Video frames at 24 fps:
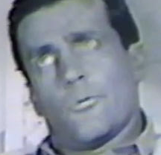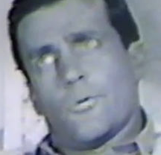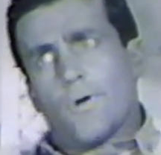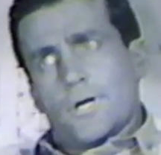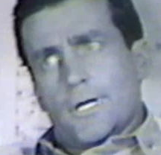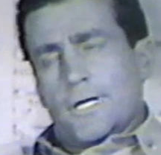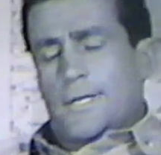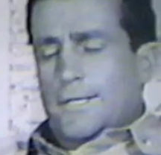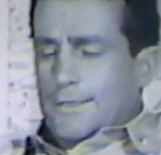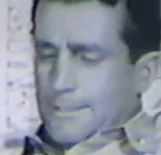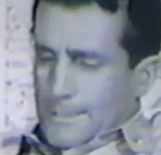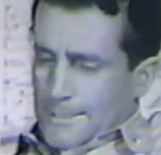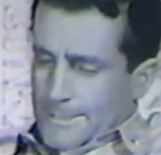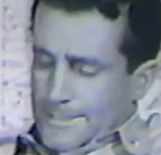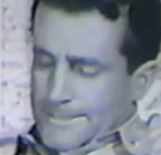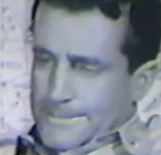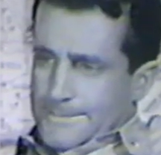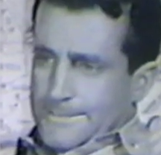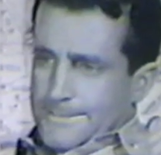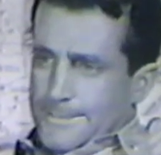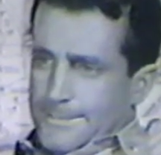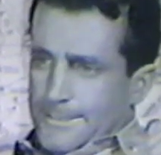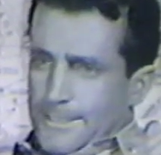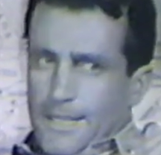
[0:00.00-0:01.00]
Well,
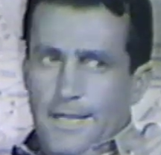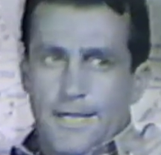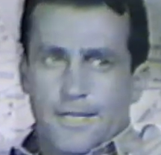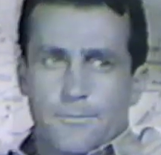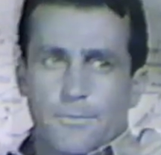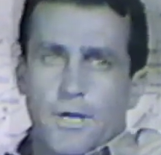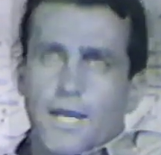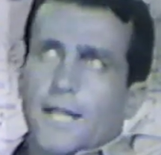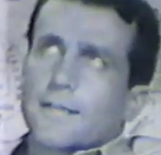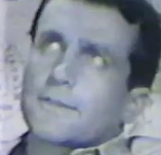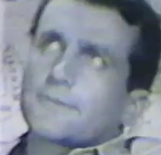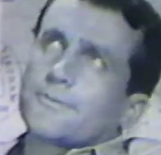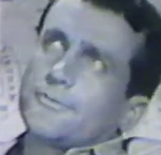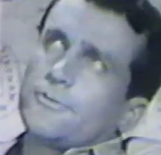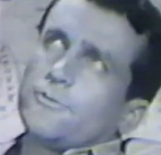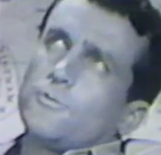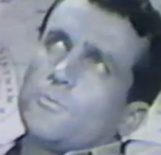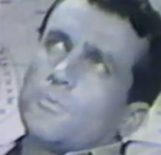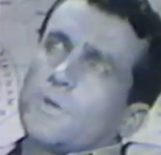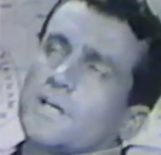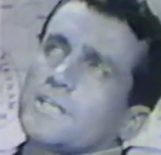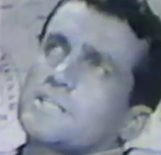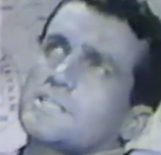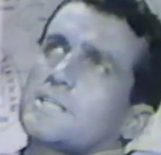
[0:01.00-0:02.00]
I'd uh, like about
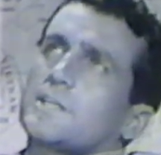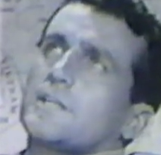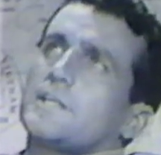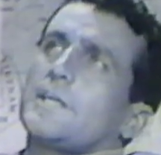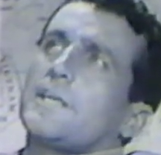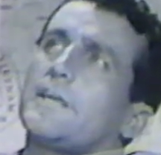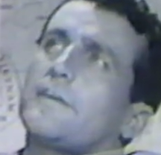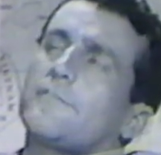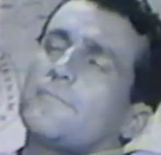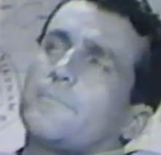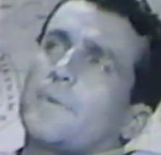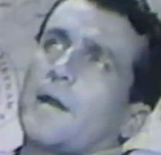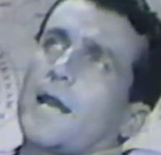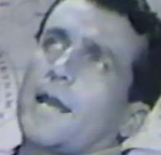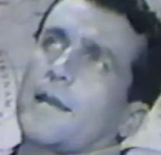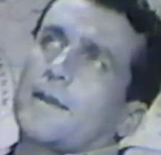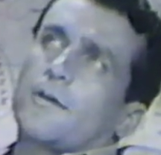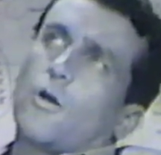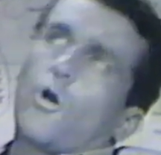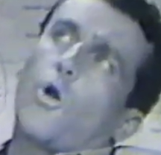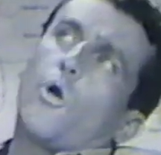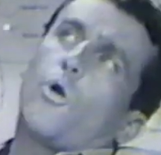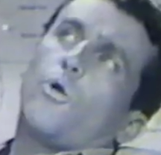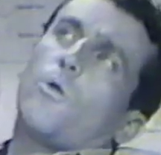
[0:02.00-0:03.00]
two months' leave
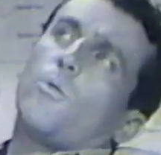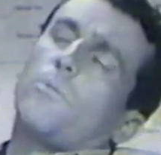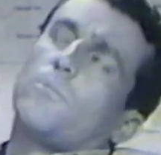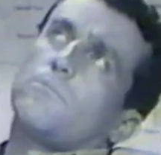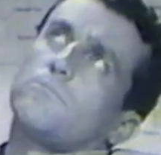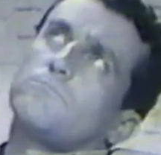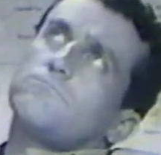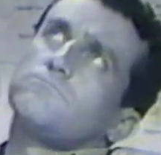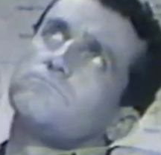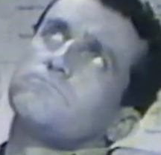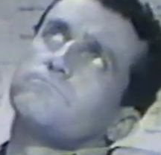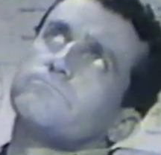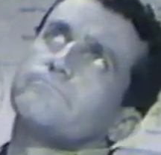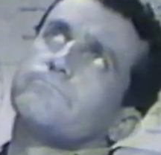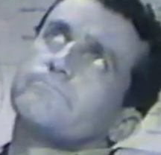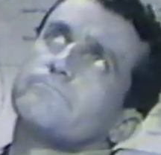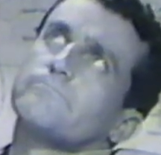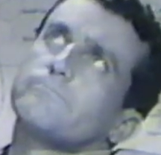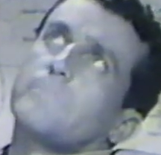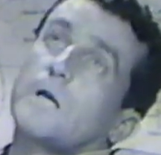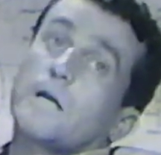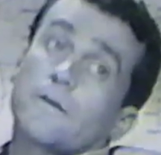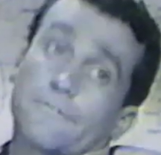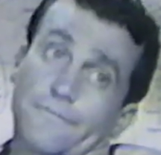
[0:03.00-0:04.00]
back home.
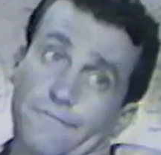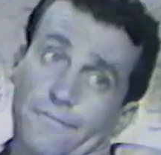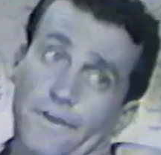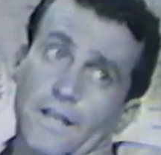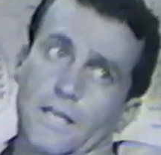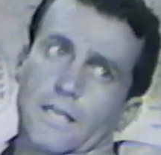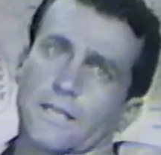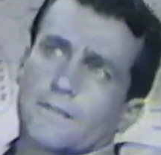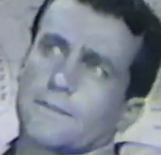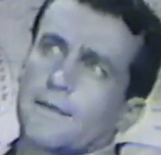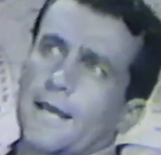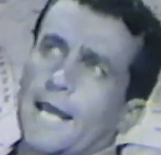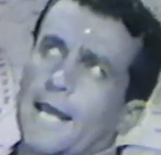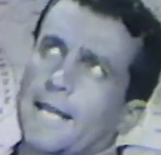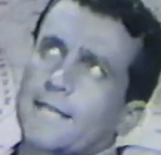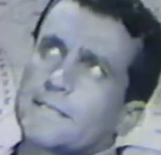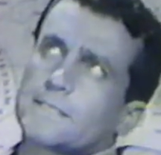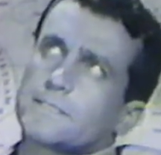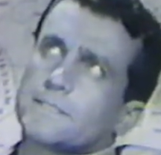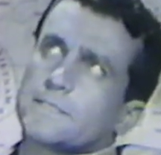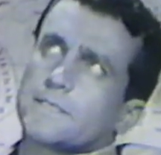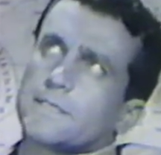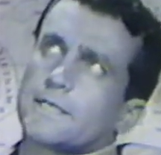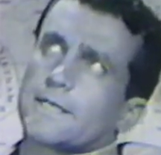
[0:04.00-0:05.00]
Well, failing
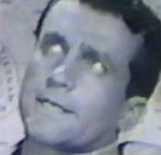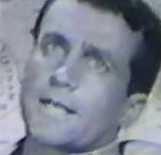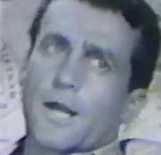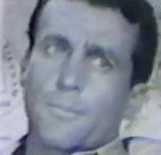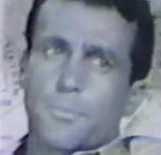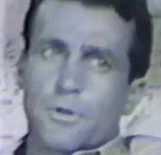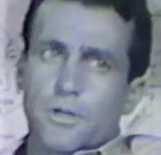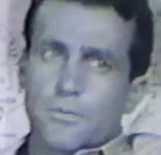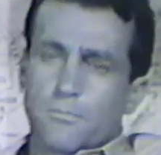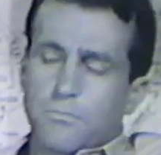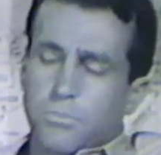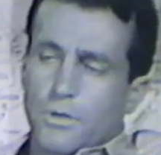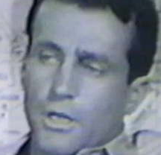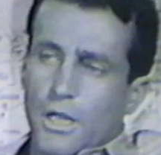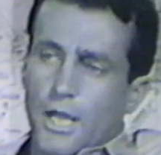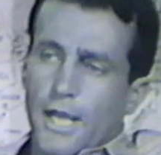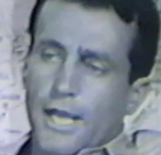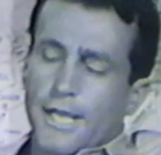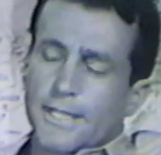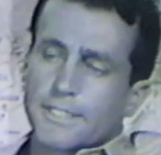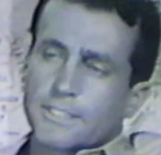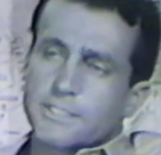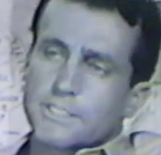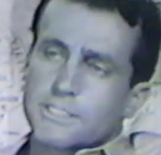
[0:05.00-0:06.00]
that, uh, a couple of
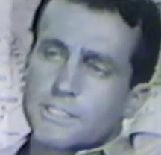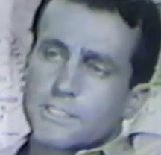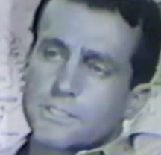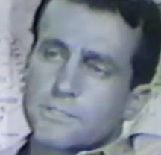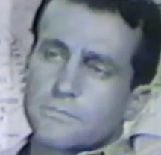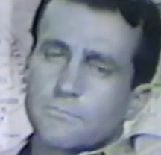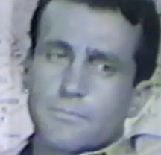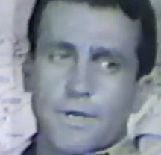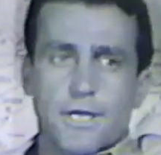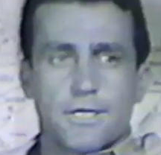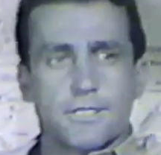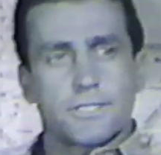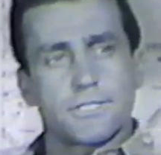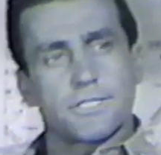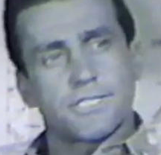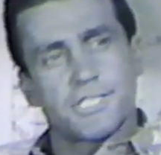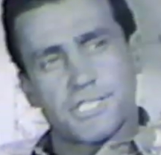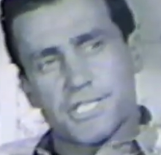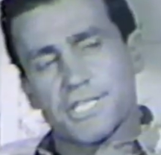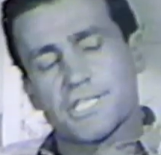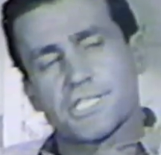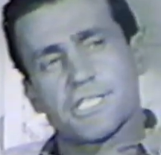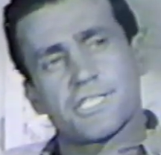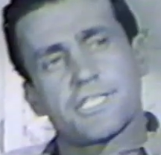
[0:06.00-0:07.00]
blondes, about
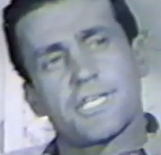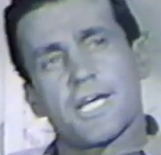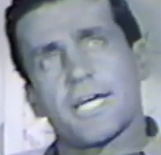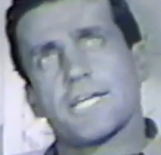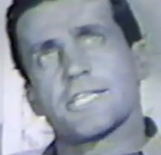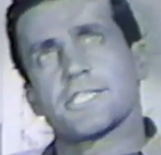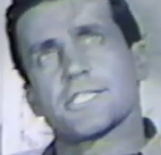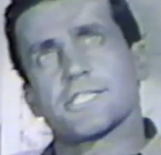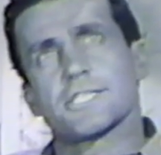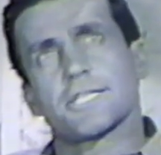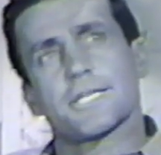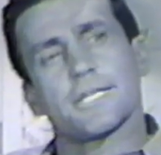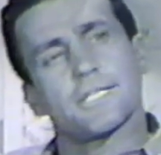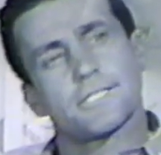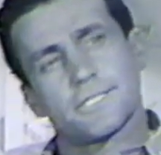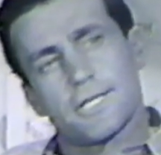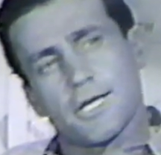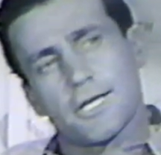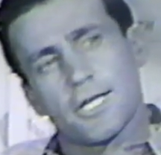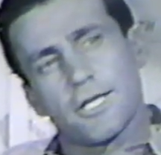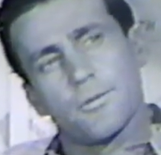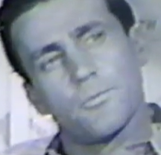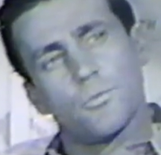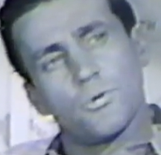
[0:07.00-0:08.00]
six cases of
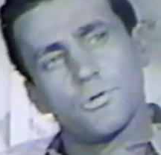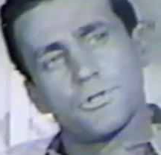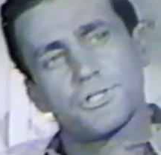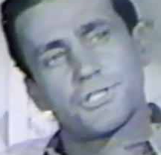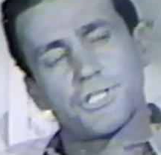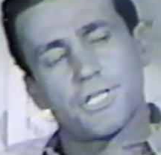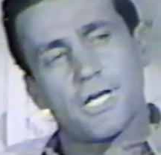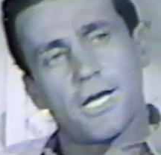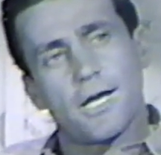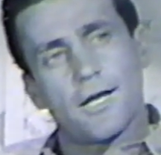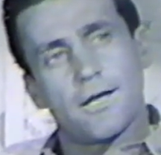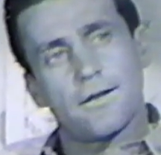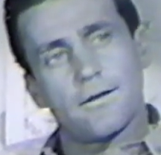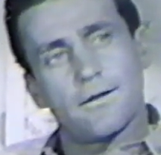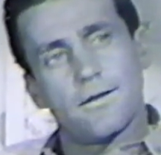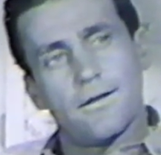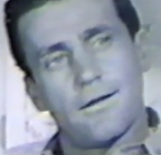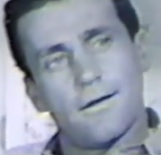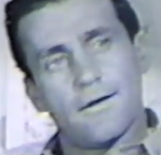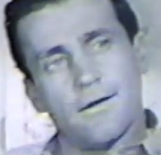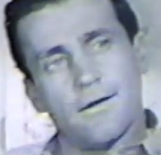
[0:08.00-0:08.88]
Kentucky moonshine.